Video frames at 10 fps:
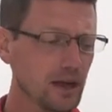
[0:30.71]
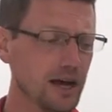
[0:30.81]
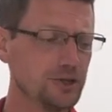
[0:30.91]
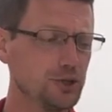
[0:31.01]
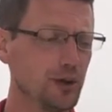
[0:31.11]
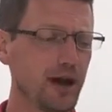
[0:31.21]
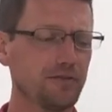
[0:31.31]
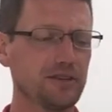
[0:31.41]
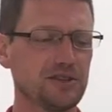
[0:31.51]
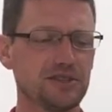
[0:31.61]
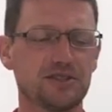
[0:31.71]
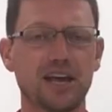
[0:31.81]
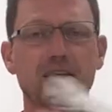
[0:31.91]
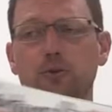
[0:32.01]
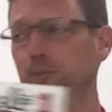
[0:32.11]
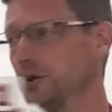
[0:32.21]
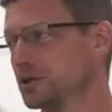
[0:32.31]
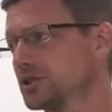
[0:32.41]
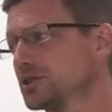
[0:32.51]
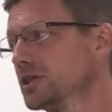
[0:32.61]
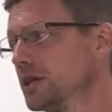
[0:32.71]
I do have these entangled books,